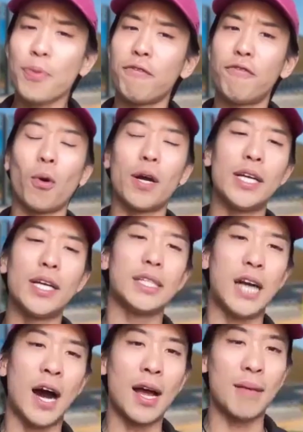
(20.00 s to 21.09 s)
For his
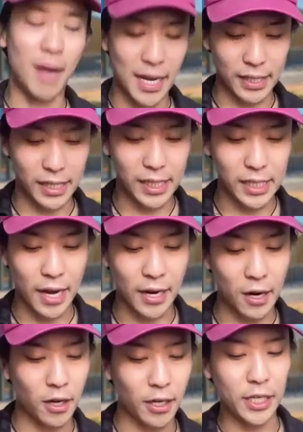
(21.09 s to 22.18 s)
time at
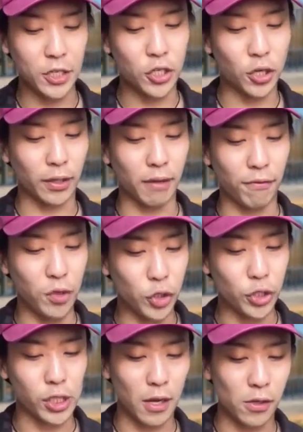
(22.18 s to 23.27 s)
CCIR, he took the Future
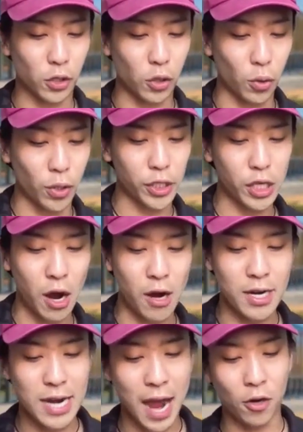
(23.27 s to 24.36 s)
Scholar course
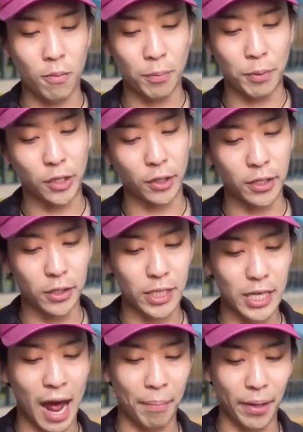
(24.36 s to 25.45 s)
on
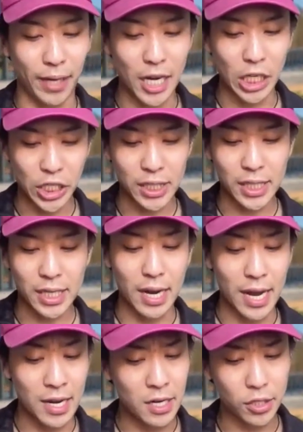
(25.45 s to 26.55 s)
nanomaterials applications in
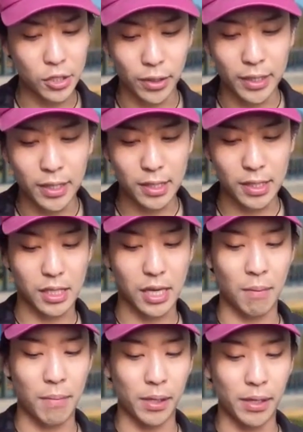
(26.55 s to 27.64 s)
industry,
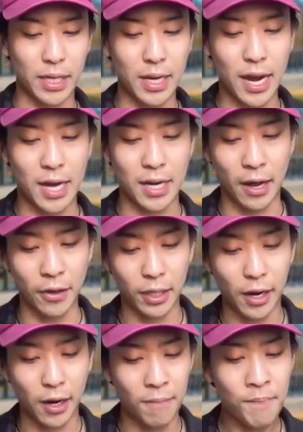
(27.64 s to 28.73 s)
sustainability, and
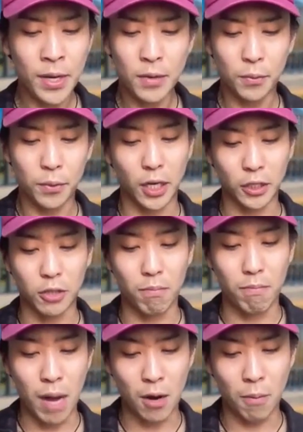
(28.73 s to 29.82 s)
healthcare with Dr.
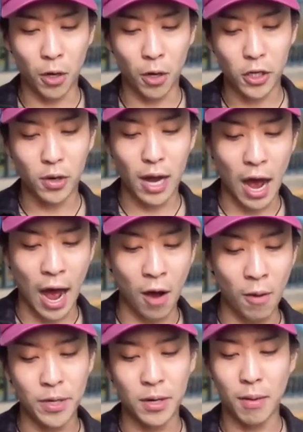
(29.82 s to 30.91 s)
Marco
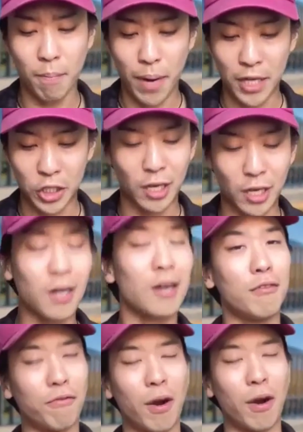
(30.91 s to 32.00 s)
Alban Pacha
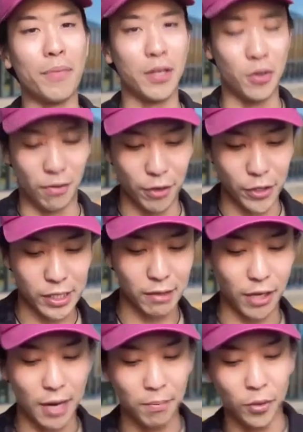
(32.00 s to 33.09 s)
from the University of
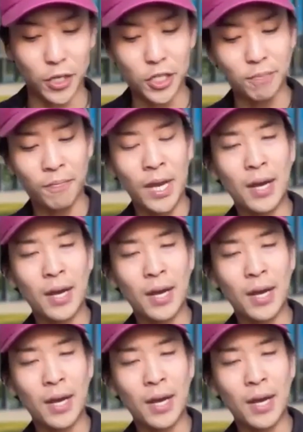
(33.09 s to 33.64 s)
Cambridge.